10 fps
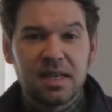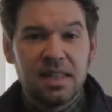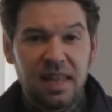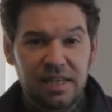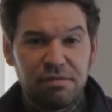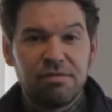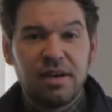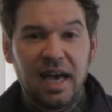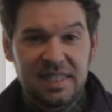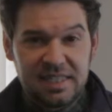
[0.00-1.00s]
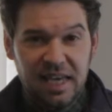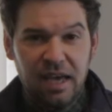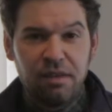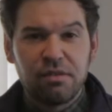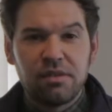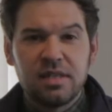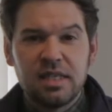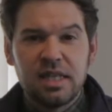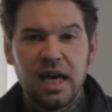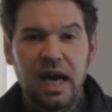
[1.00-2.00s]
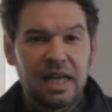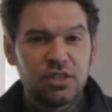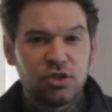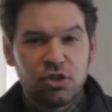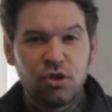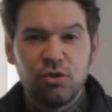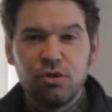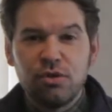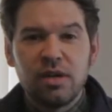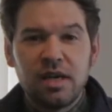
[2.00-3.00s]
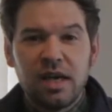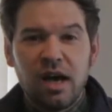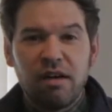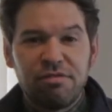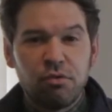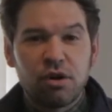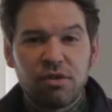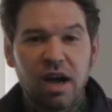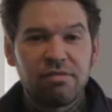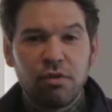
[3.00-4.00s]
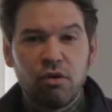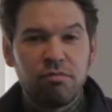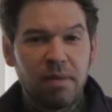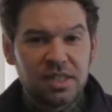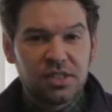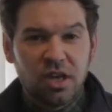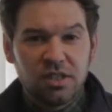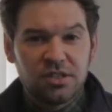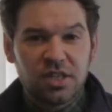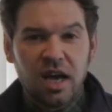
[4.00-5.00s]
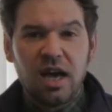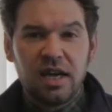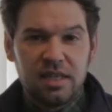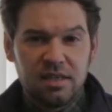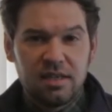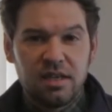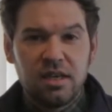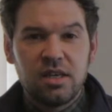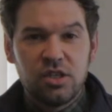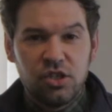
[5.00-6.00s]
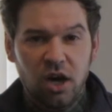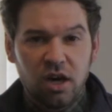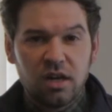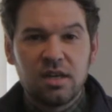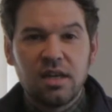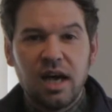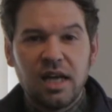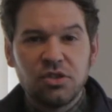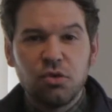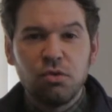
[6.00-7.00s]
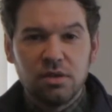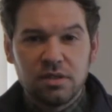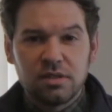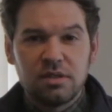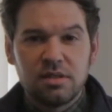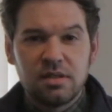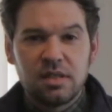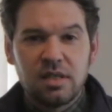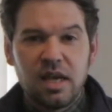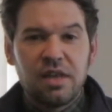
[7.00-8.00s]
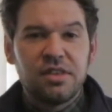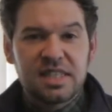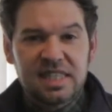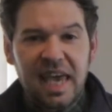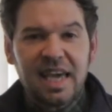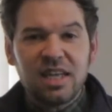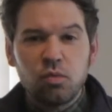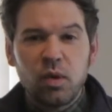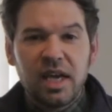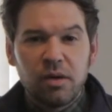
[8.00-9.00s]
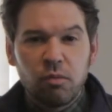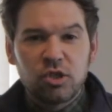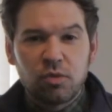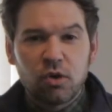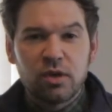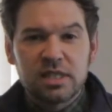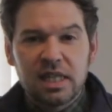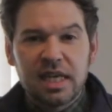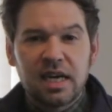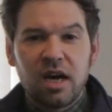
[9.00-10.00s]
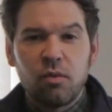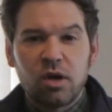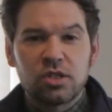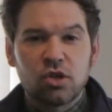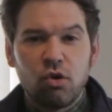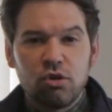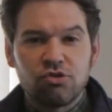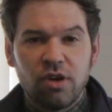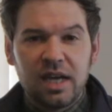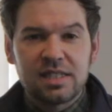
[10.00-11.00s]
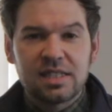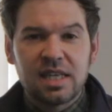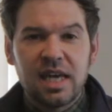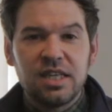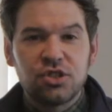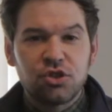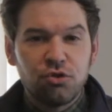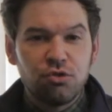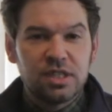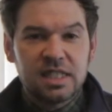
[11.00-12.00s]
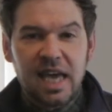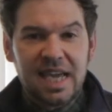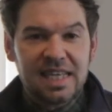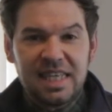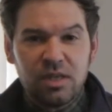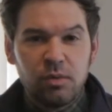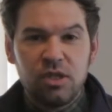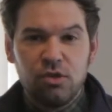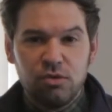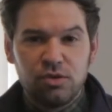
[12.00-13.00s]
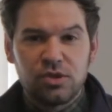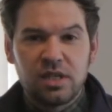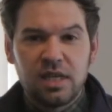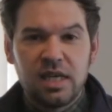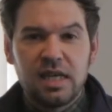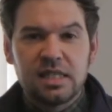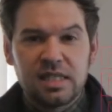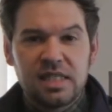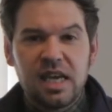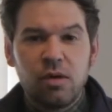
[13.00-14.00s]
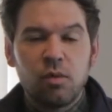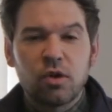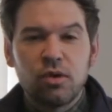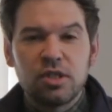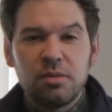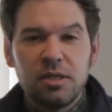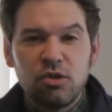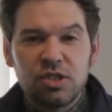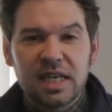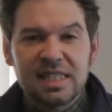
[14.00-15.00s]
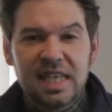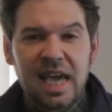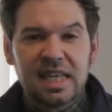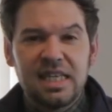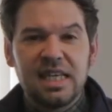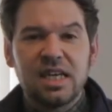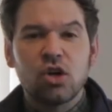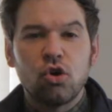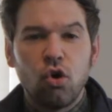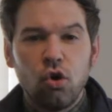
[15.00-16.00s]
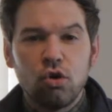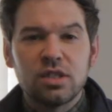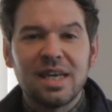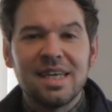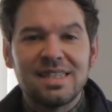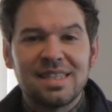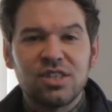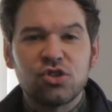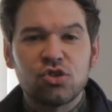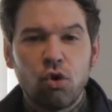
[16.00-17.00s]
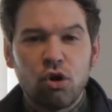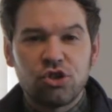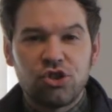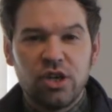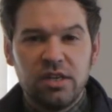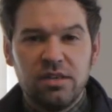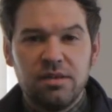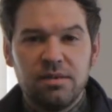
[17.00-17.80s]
life and death, and 2. A photograph of my son's eye, young and old. The second way in which we're going to link our work to contrasts is through the technique we use. Today we're going to be using a technique called distortion.